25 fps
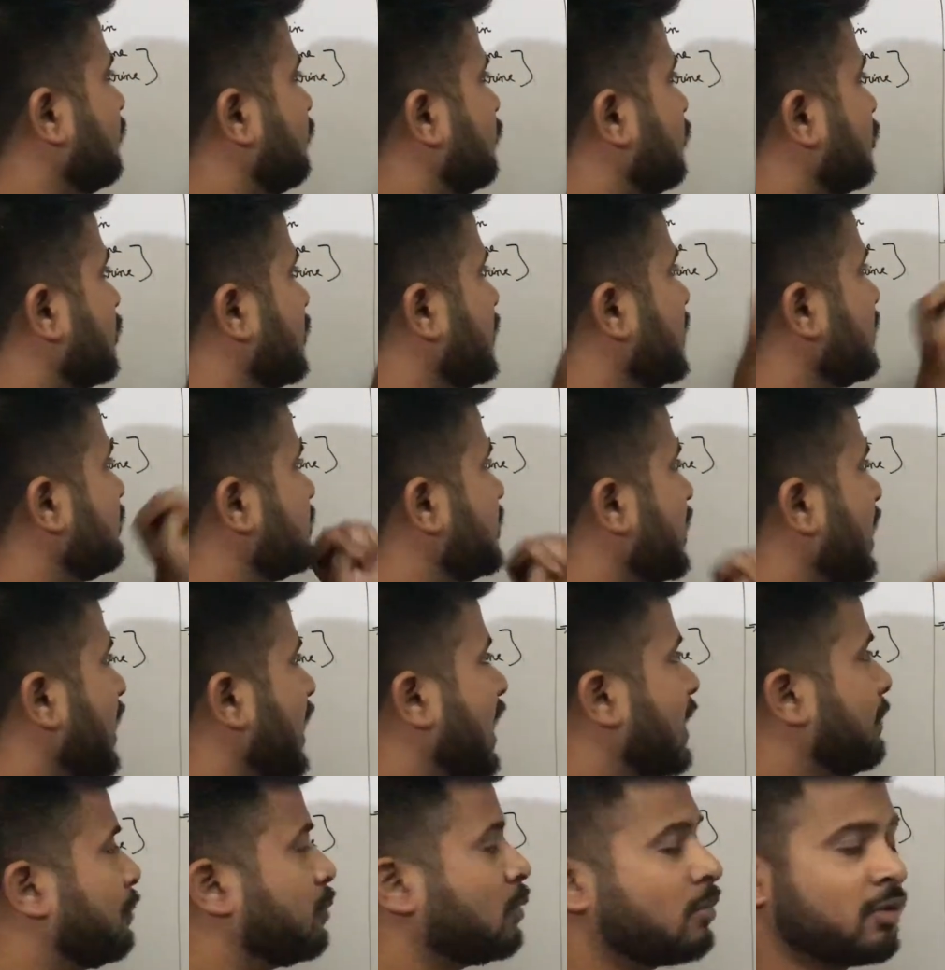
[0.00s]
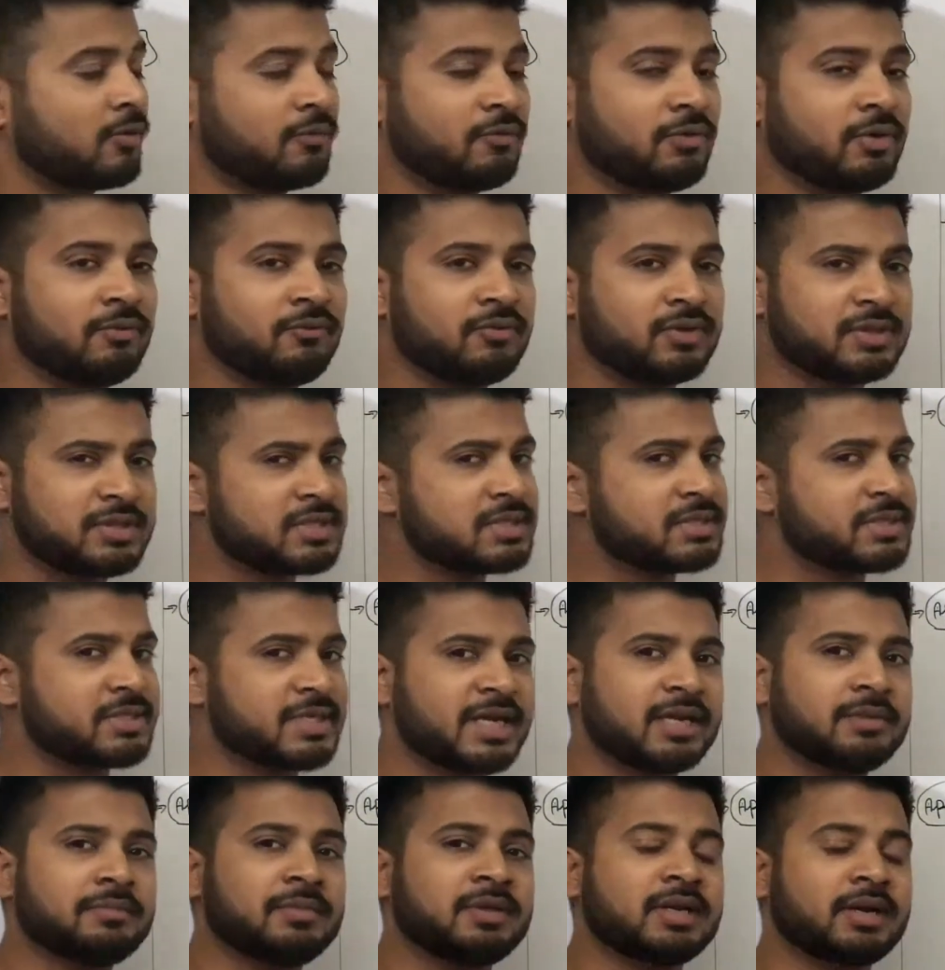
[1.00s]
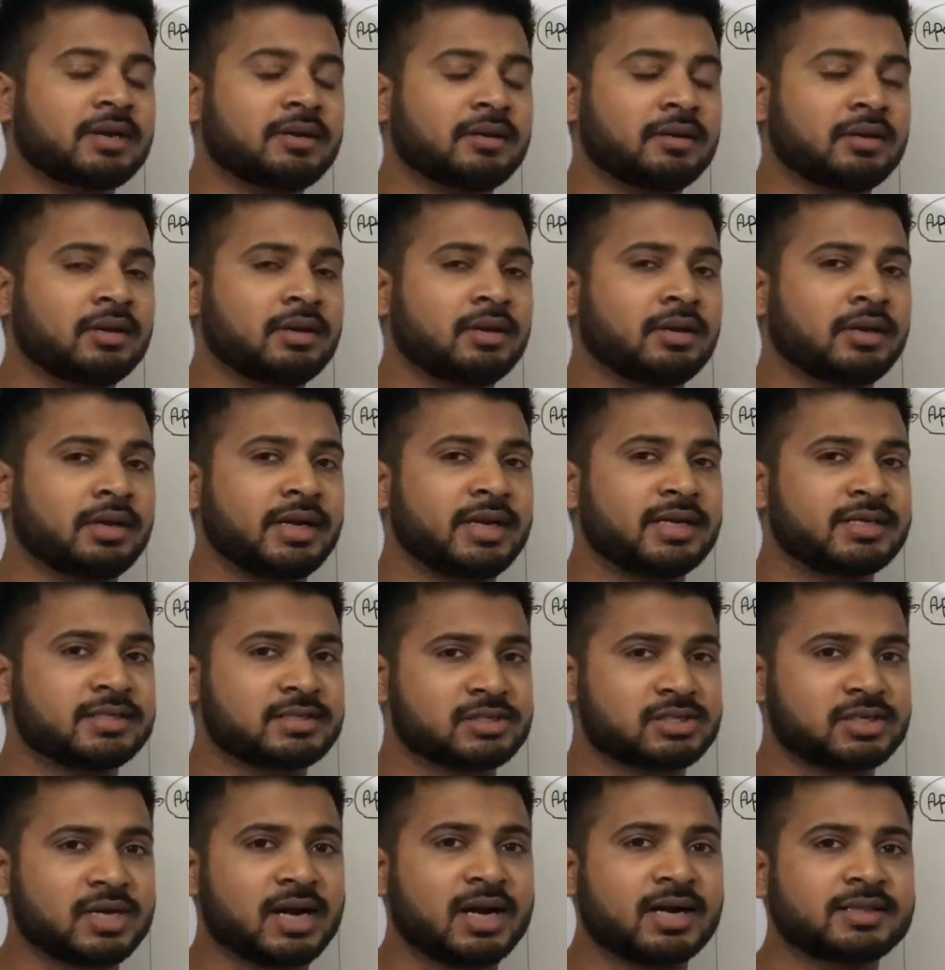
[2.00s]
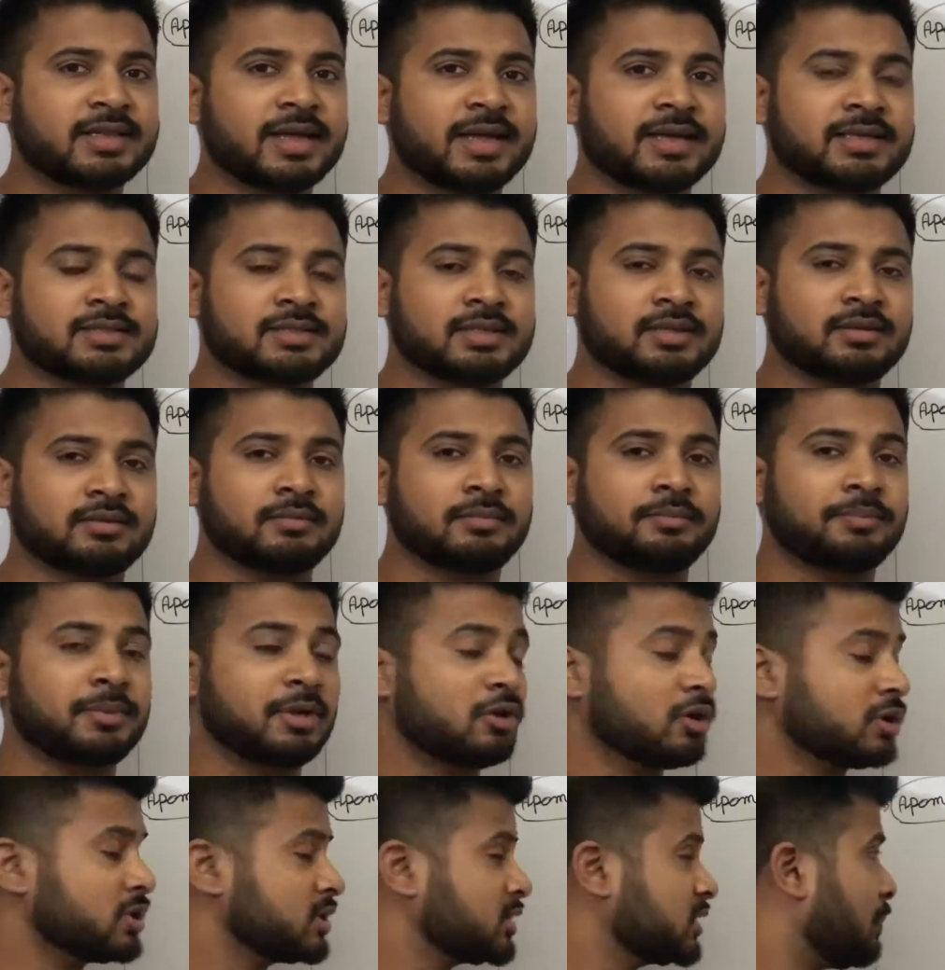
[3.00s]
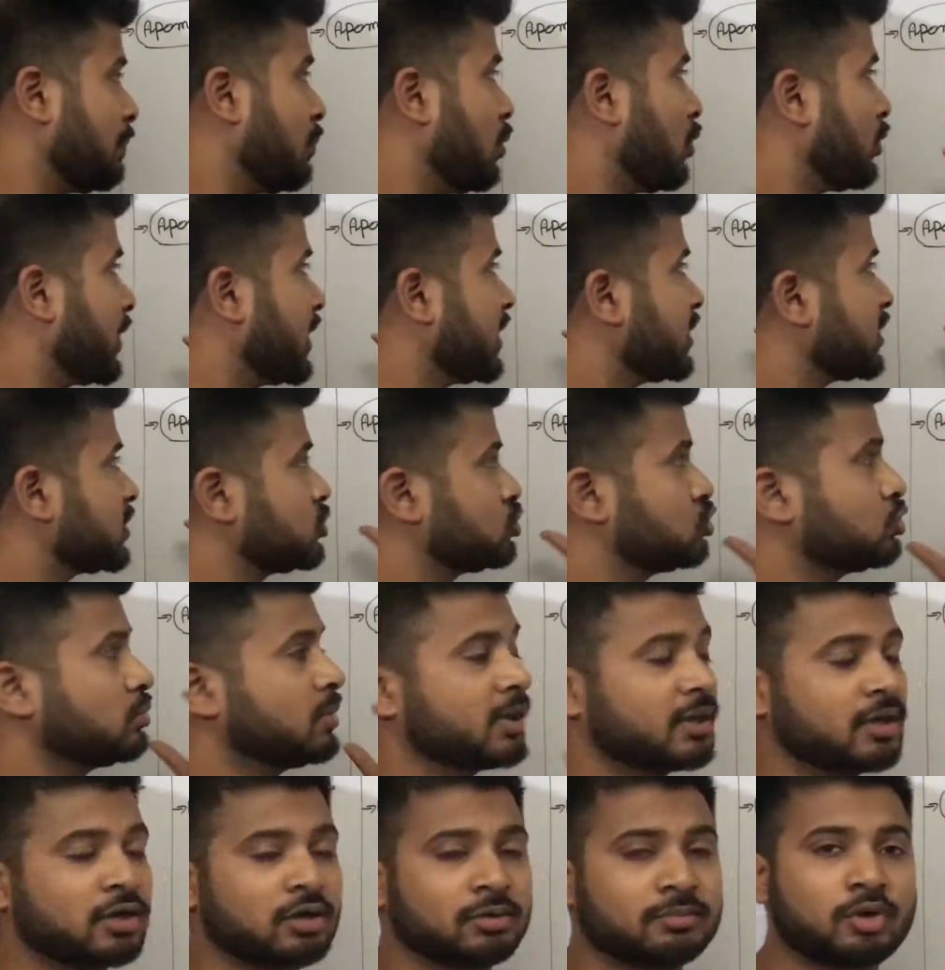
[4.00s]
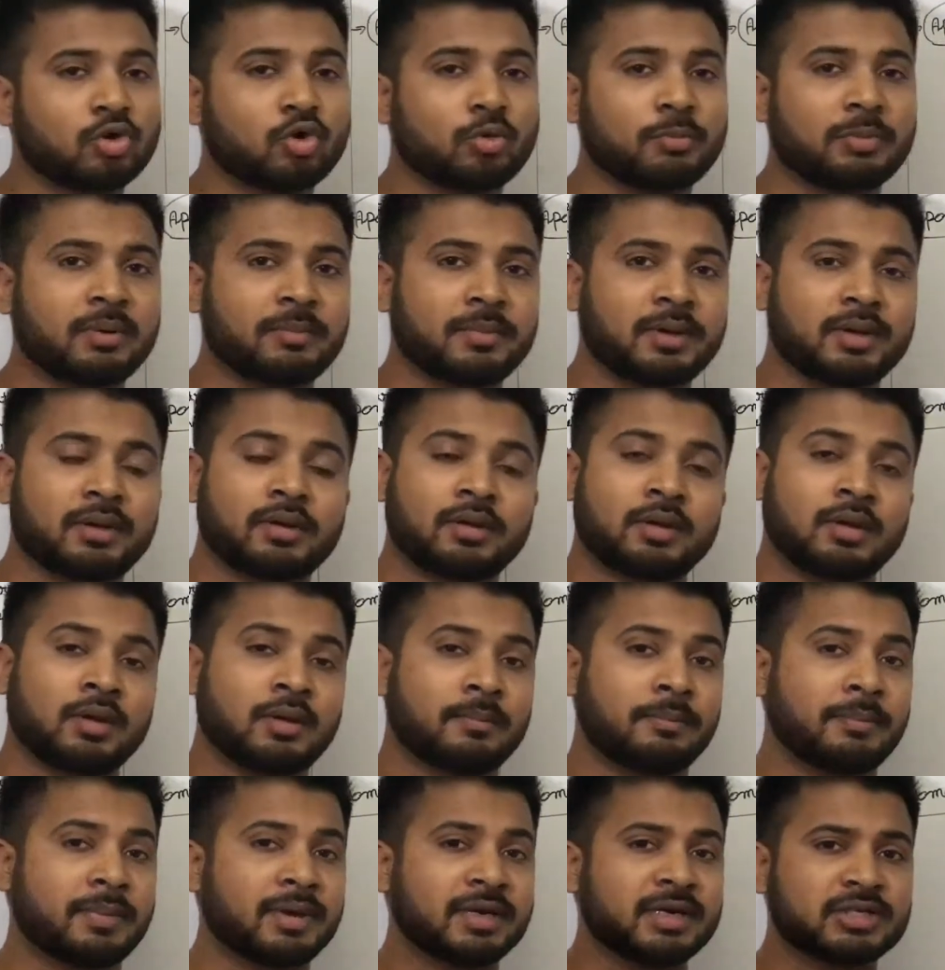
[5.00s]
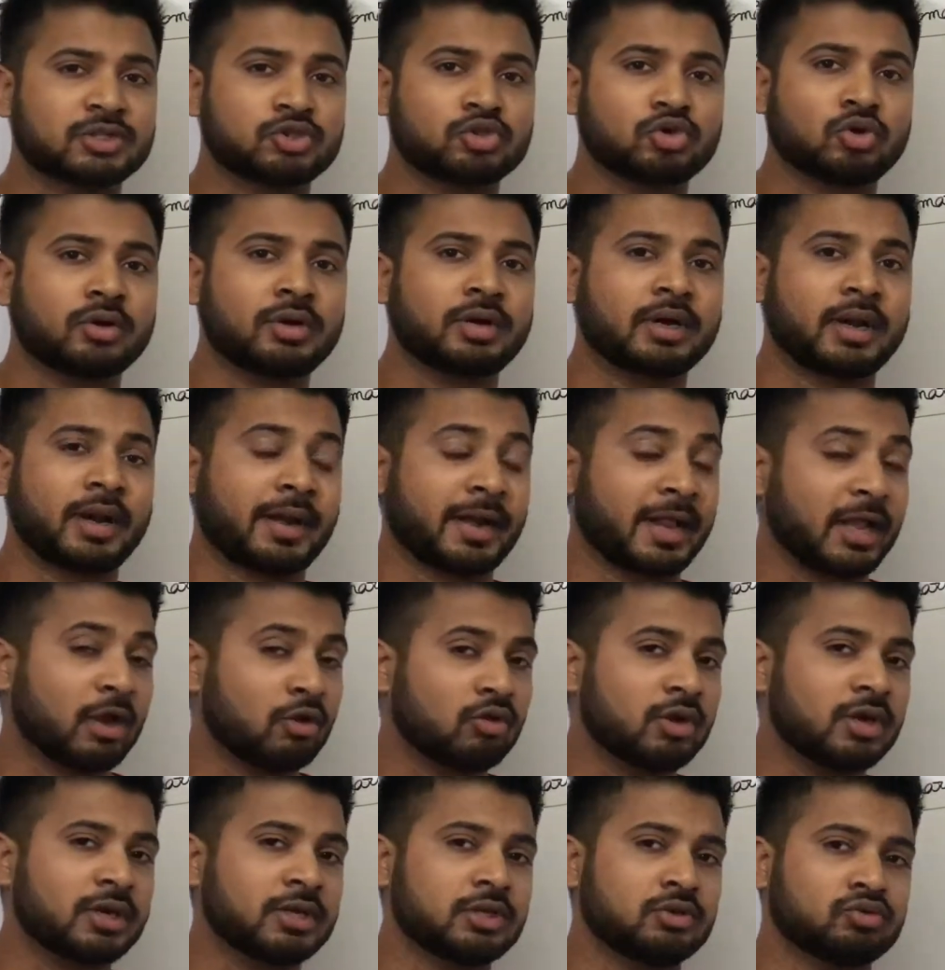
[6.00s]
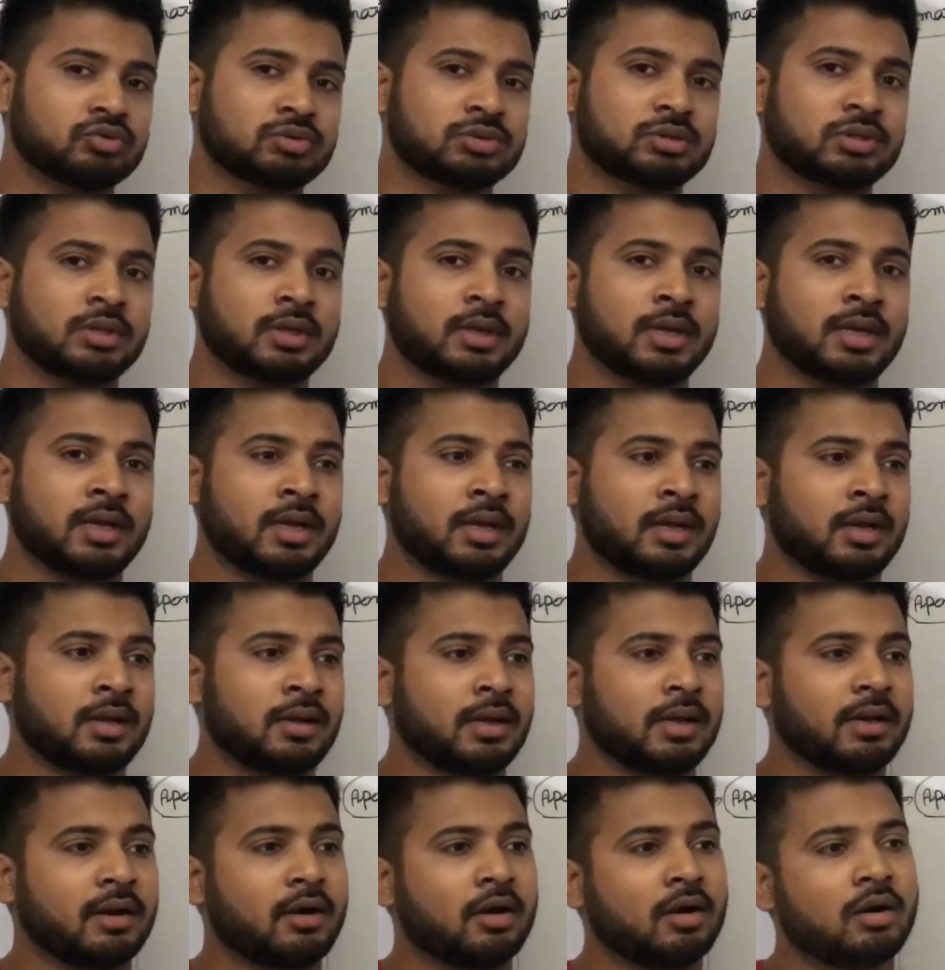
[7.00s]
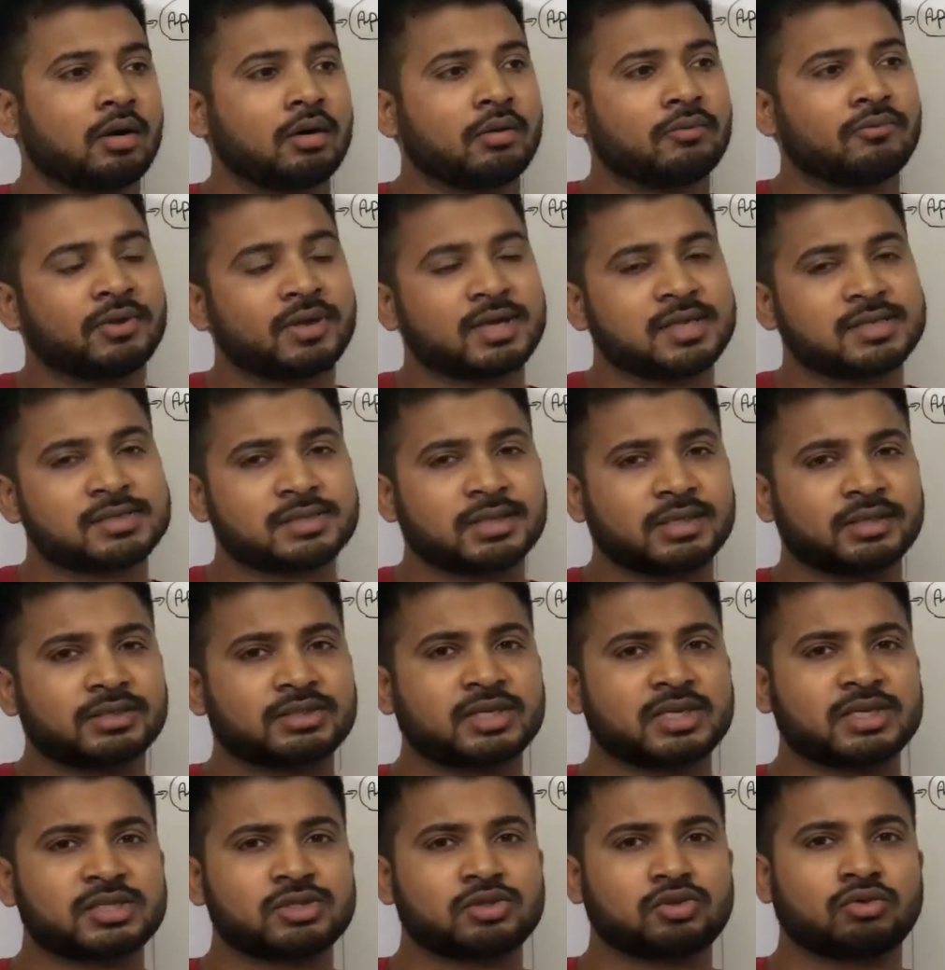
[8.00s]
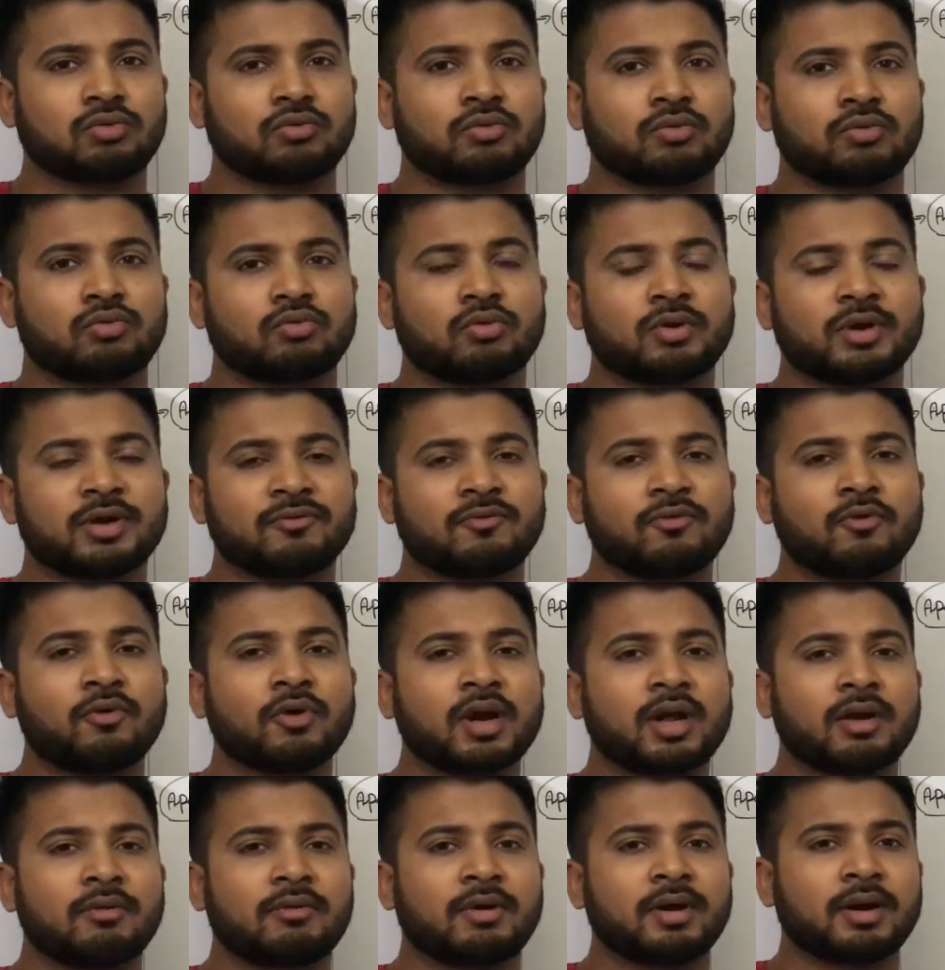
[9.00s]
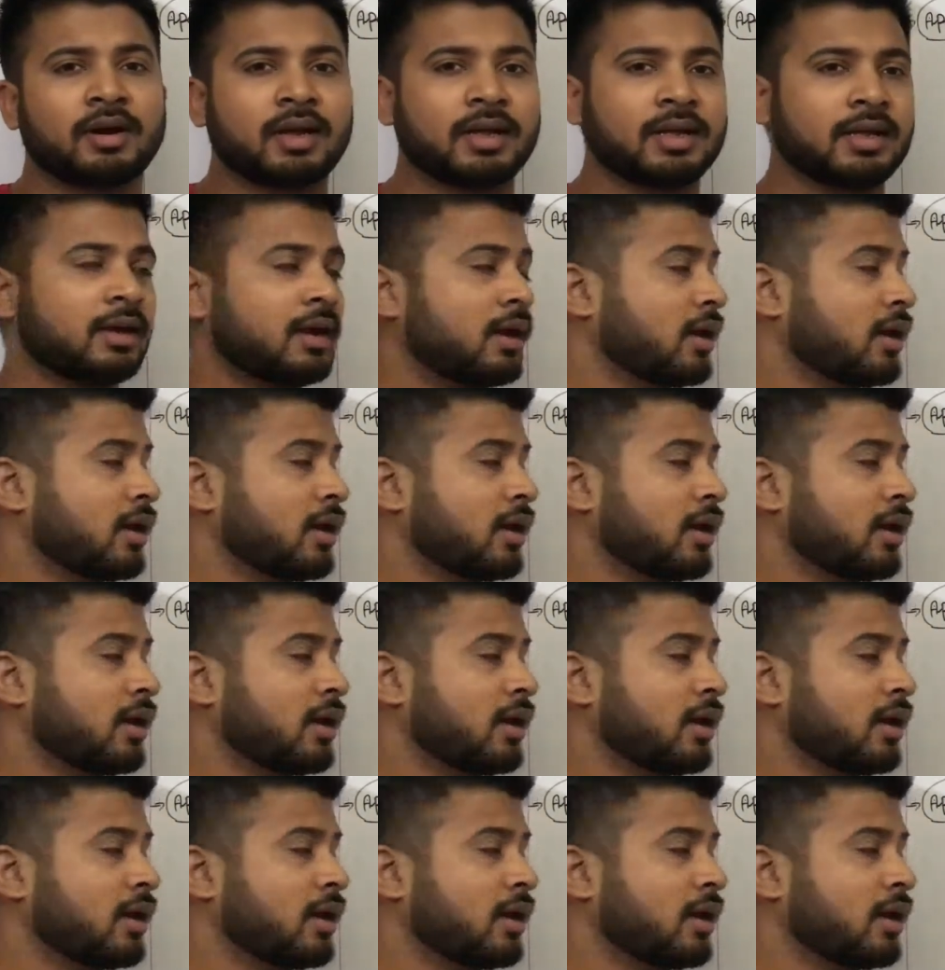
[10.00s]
if you give the apomorphine, within 10 minutes it start the action, because it's a potent stimulator of the dopamine. But it's not regular use, or we can say just 24-hour.